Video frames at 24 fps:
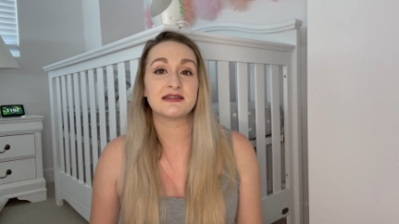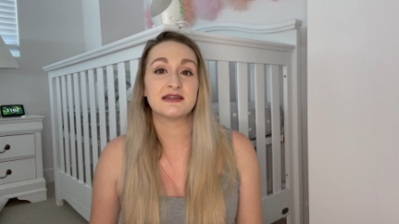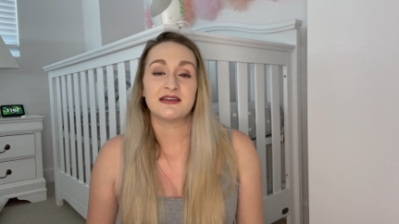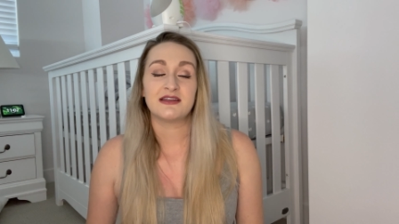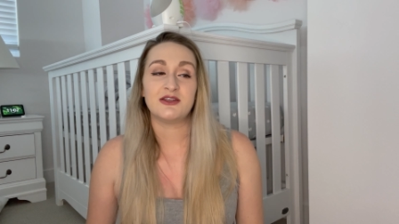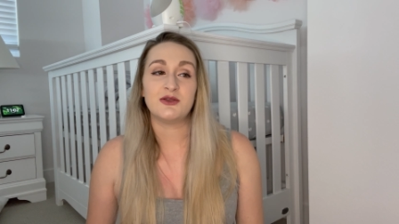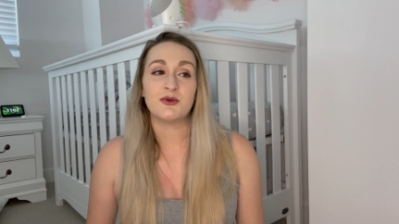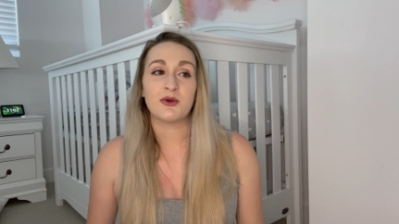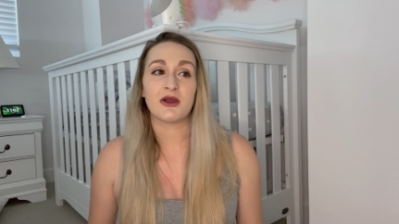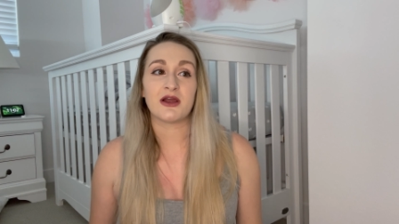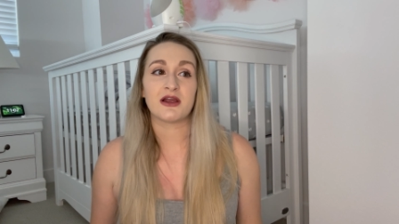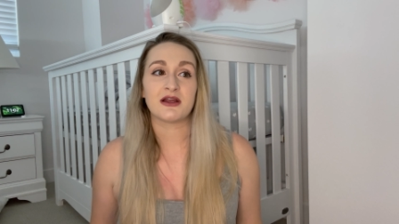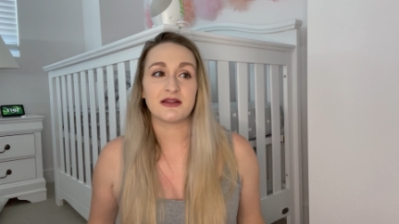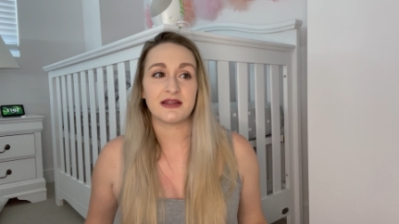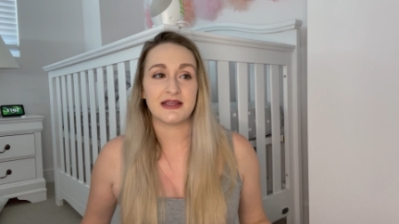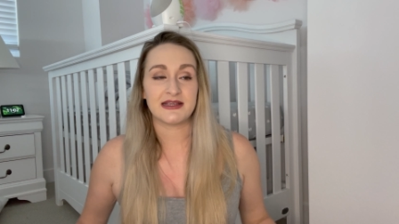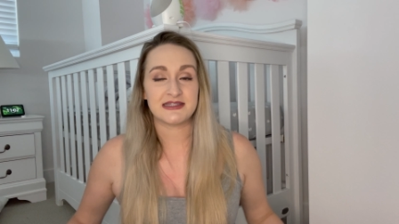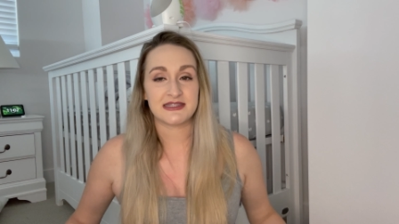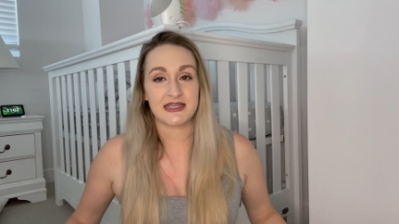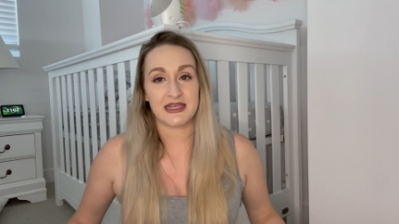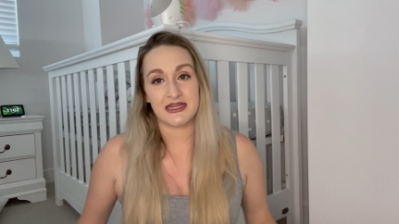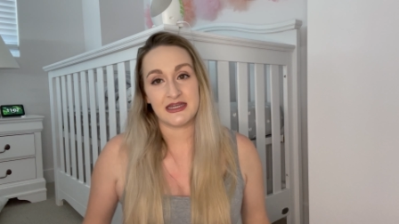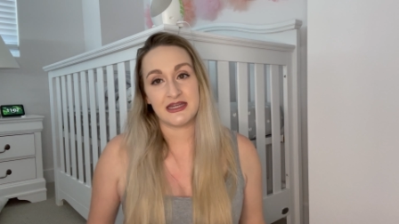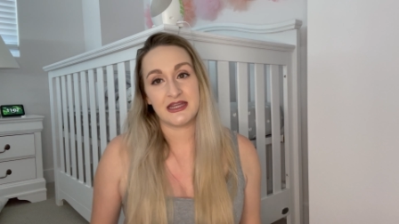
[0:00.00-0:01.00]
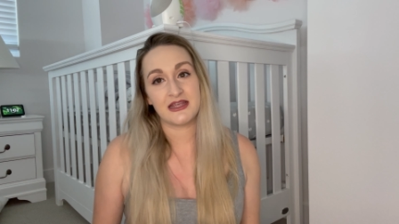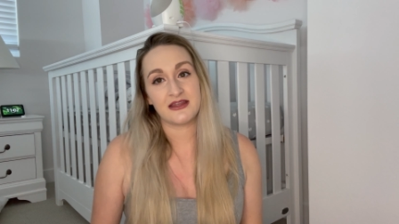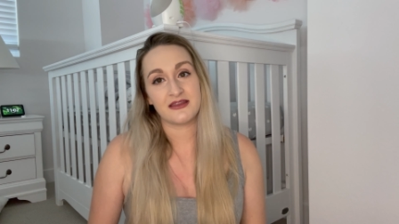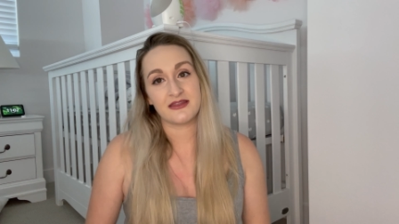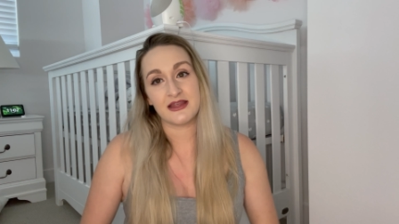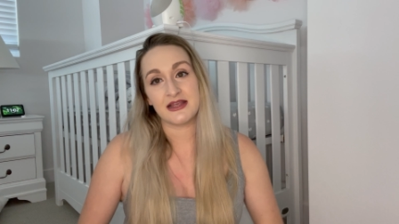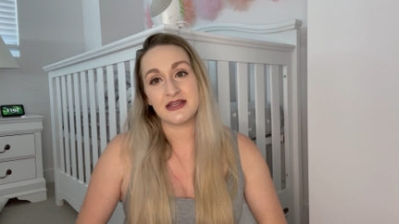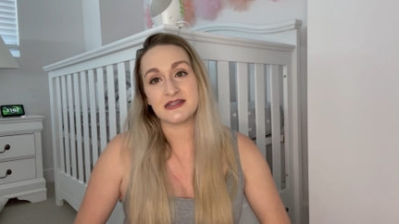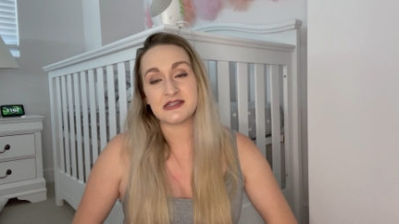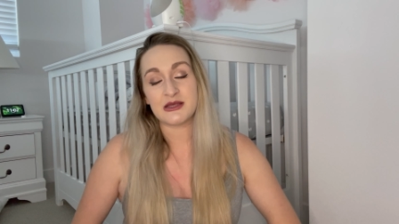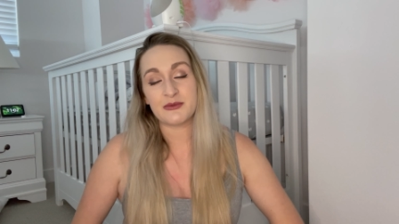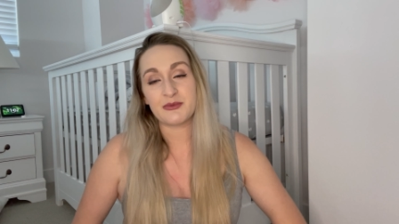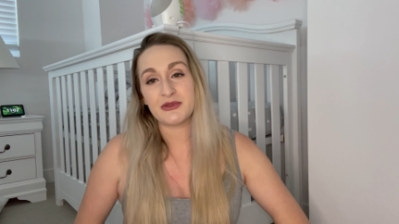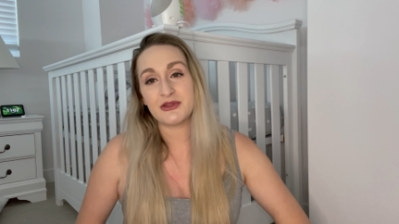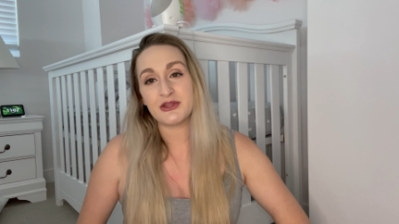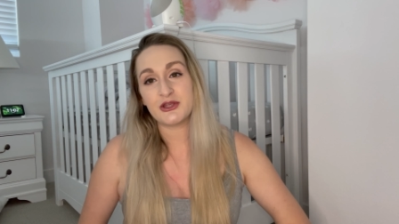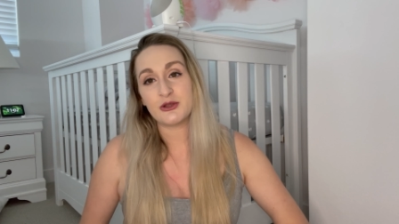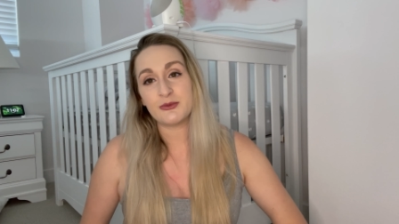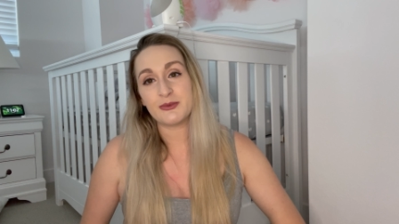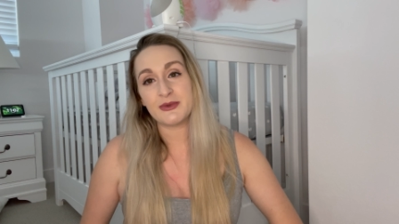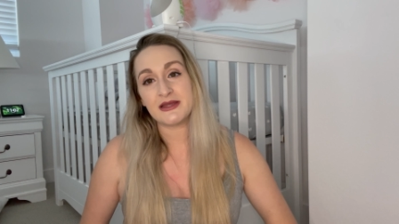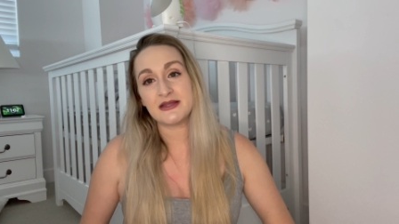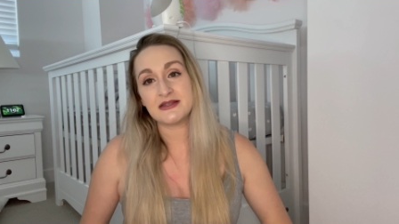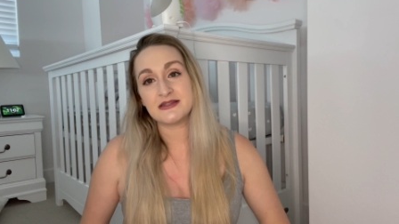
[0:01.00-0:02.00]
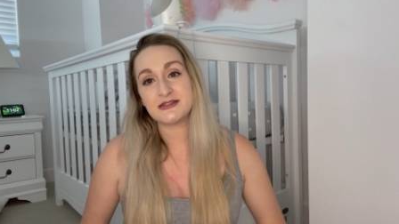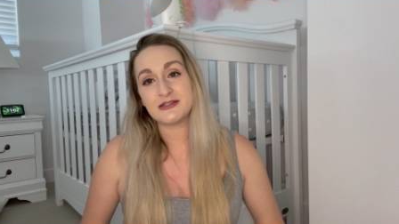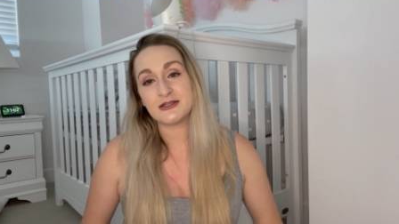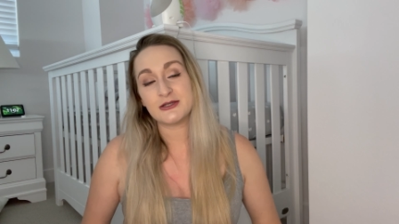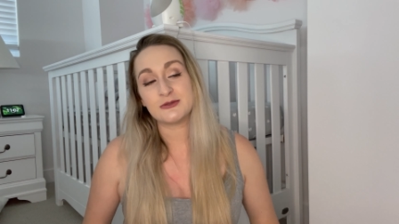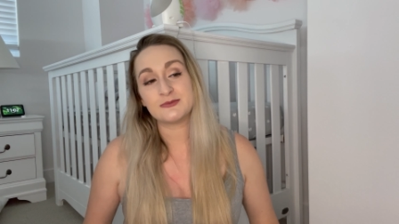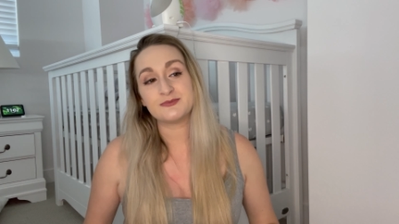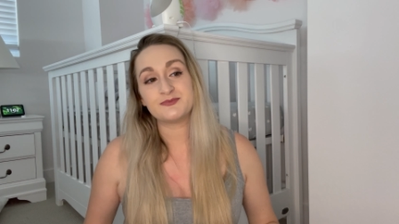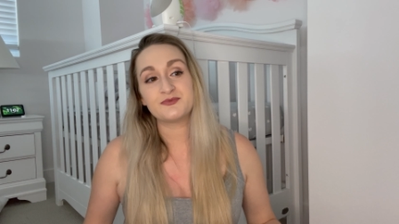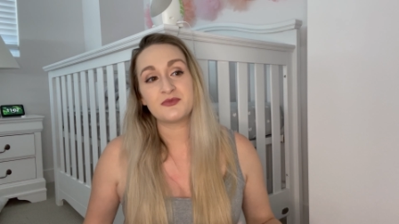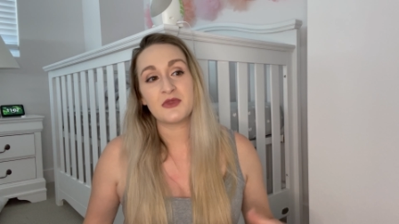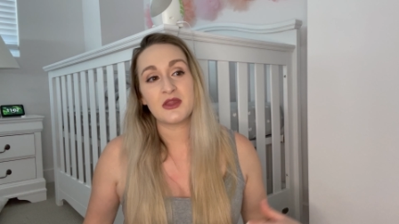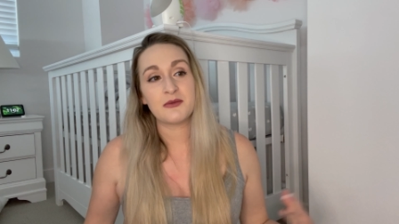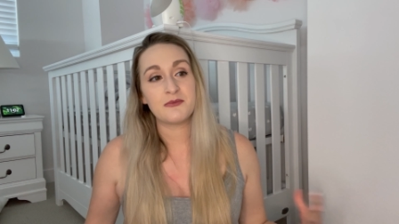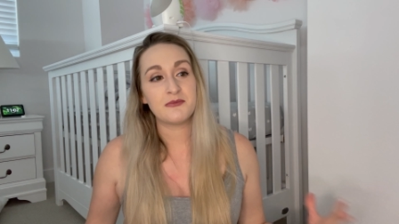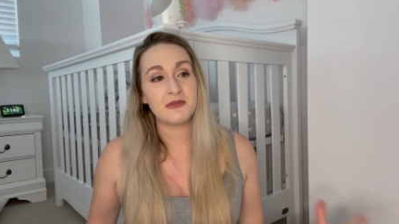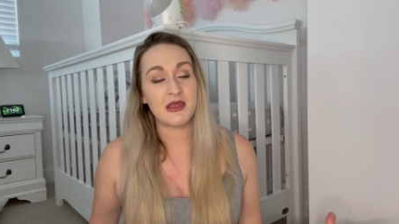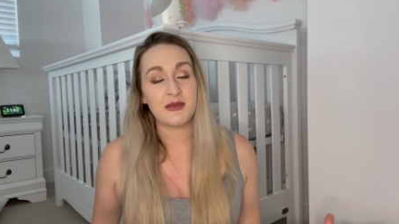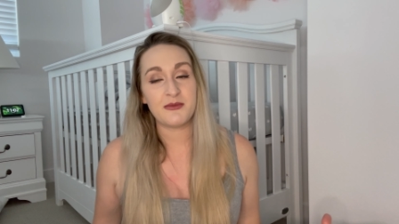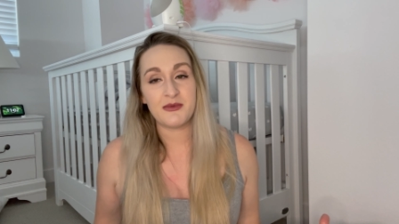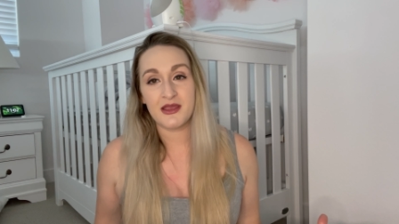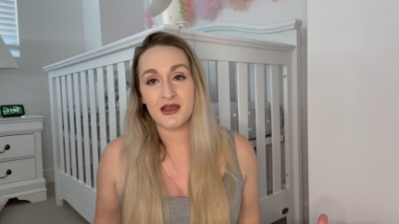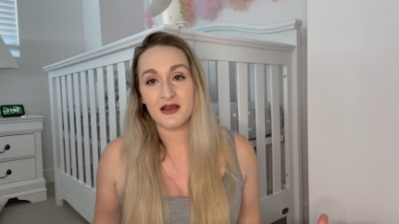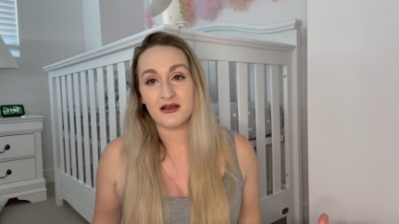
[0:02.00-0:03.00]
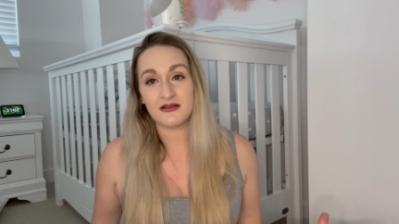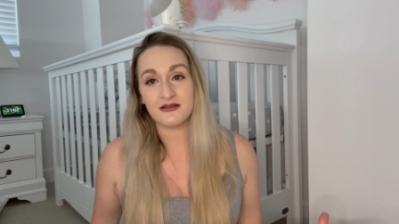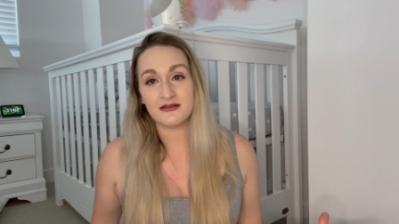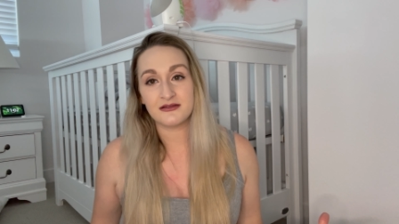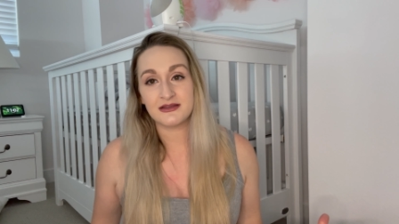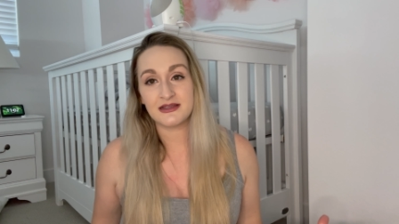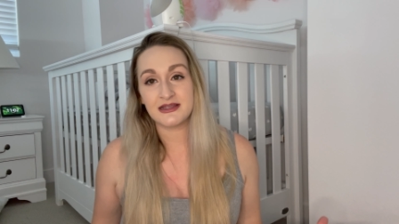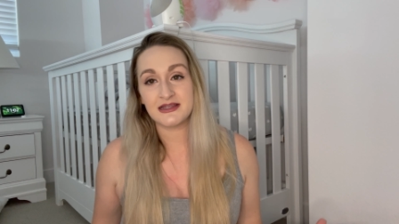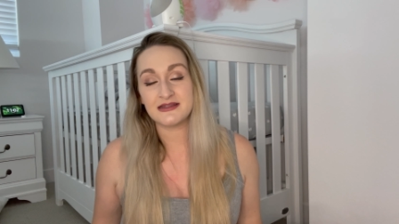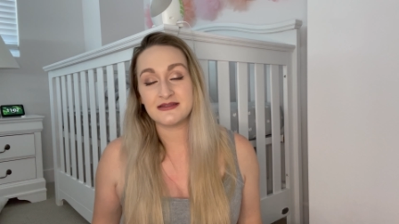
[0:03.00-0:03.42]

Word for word: you are like tightening things up a little bit. So maybe I'll